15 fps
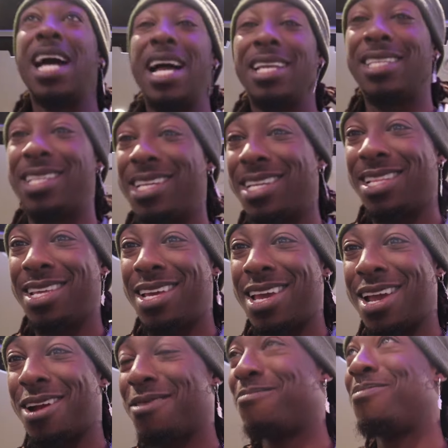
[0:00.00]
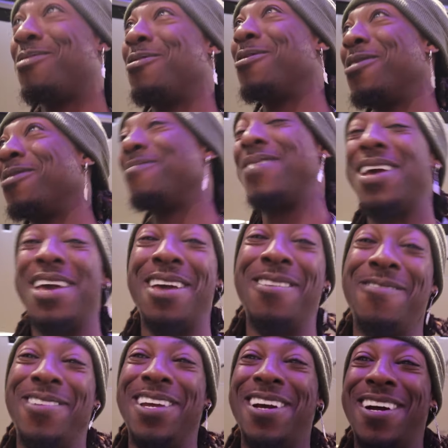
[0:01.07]
got to the airport,
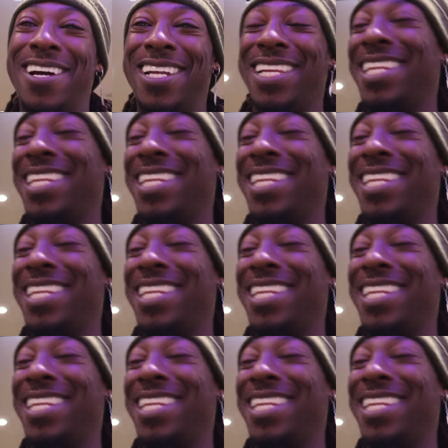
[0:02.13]
man. We are